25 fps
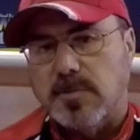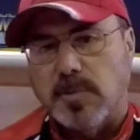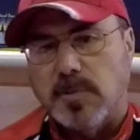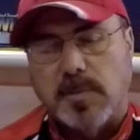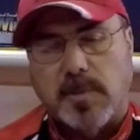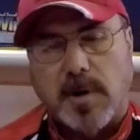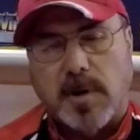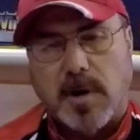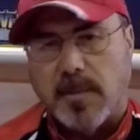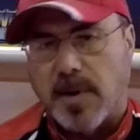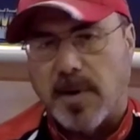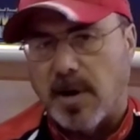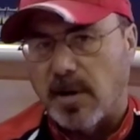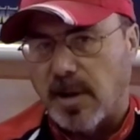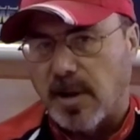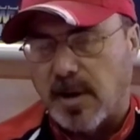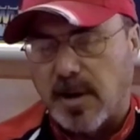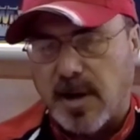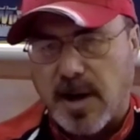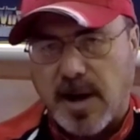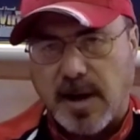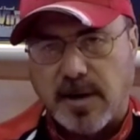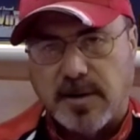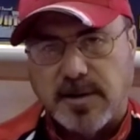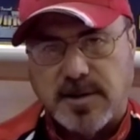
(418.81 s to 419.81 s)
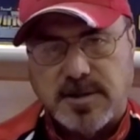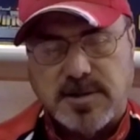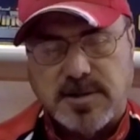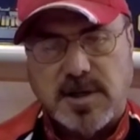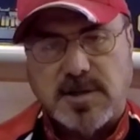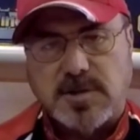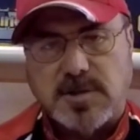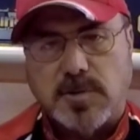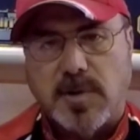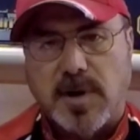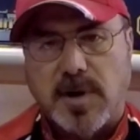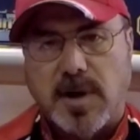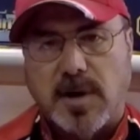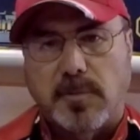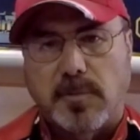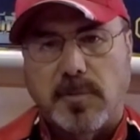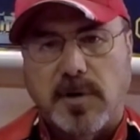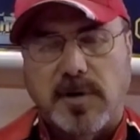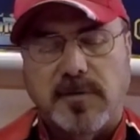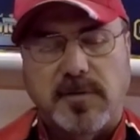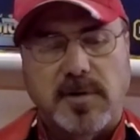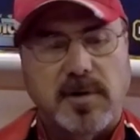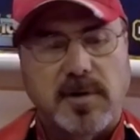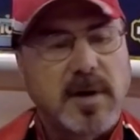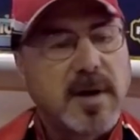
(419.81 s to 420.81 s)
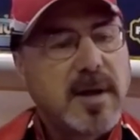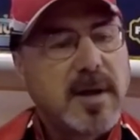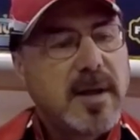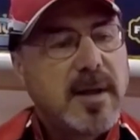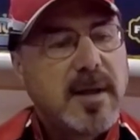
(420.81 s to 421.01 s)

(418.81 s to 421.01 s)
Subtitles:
We primarily guide on the Susquehanna River.